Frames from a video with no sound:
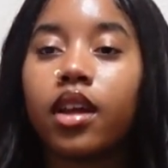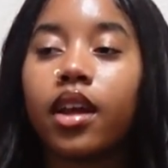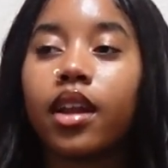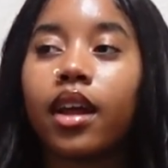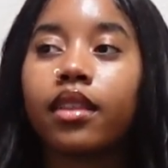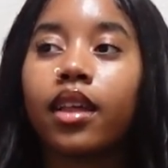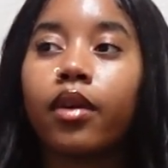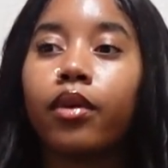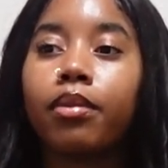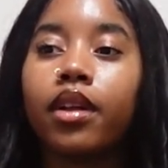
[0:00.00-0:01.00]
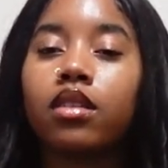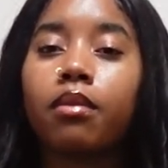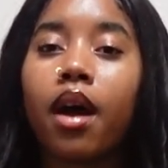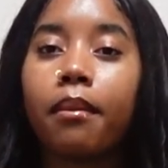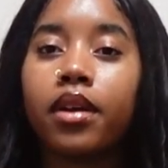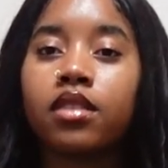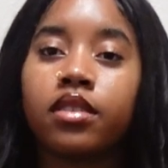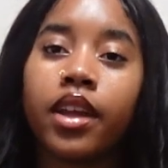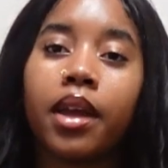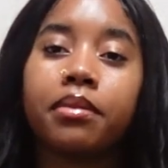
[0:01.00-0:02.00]
And I think we played some iMessage
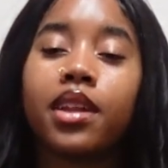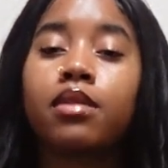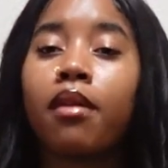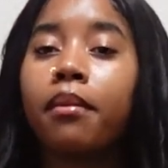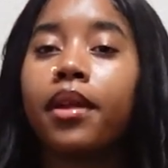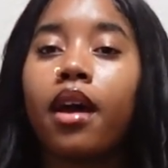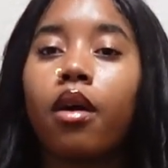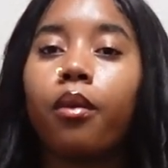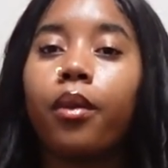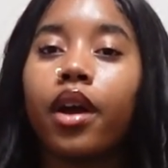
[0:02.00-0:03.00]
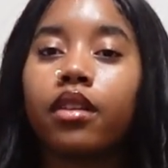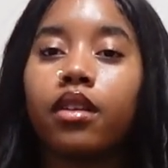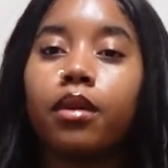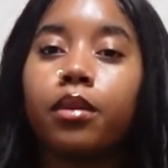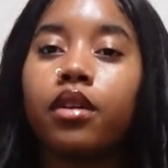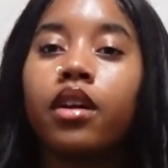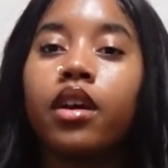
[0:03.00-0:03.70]
games. That's probably how we got the number.